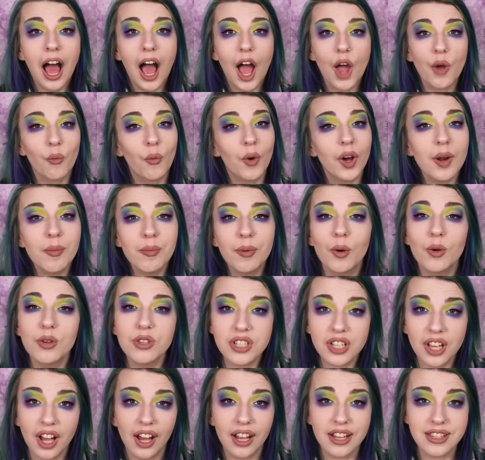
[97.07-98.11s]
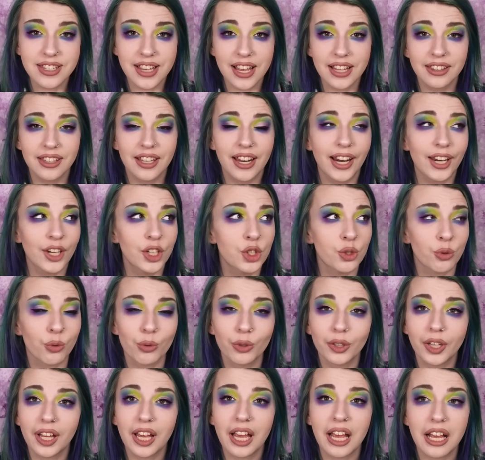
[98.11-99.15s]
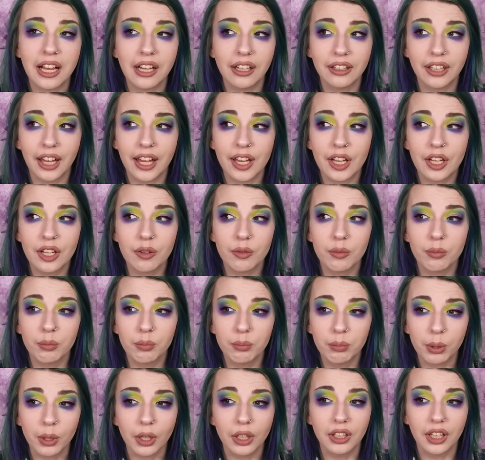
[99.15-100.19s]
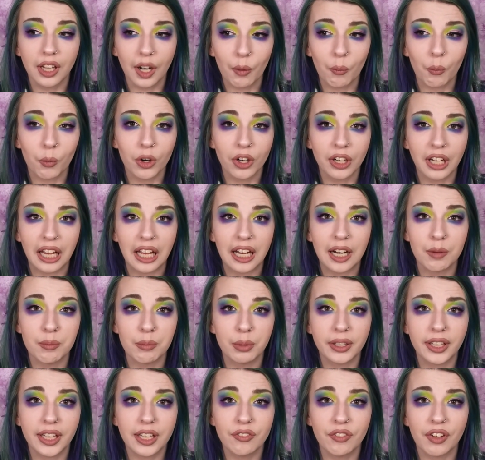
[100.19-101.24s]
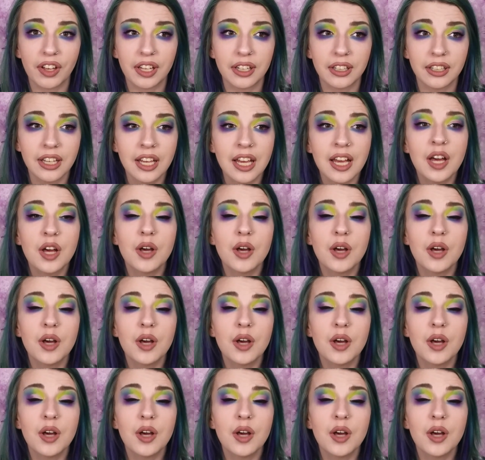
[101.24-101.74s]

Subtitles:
I want to post content that I truly like put a lot of work in and believe in,